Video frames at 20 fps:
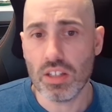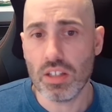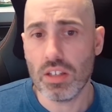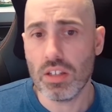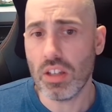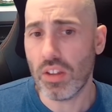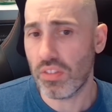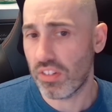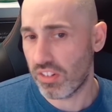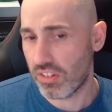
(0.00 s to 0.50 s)

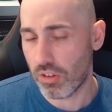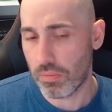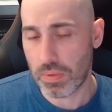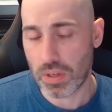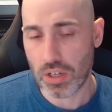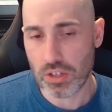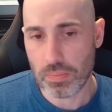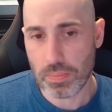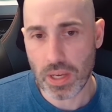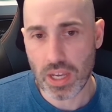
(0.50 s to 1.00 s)
Nothing's locked
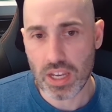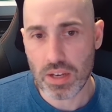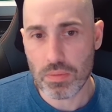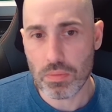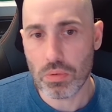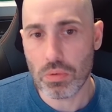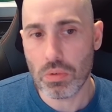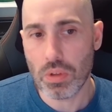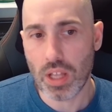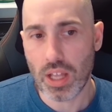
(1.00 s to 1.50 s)
behind a
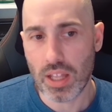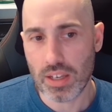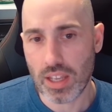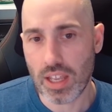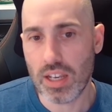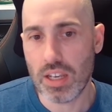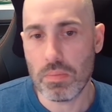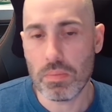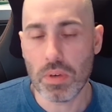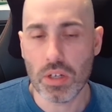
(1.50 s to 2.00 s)
paywall, and
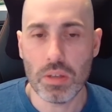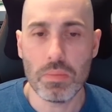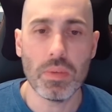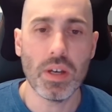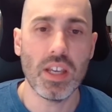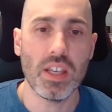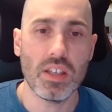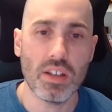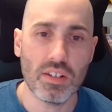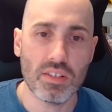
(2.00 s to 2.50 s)
any money
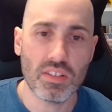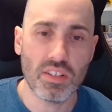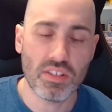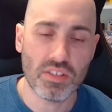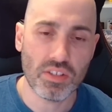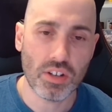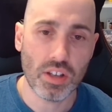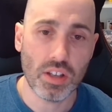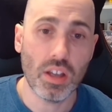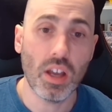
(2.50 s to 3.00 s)
made goes to the
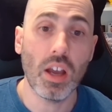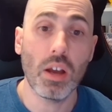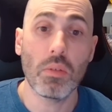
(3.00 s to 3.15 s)
site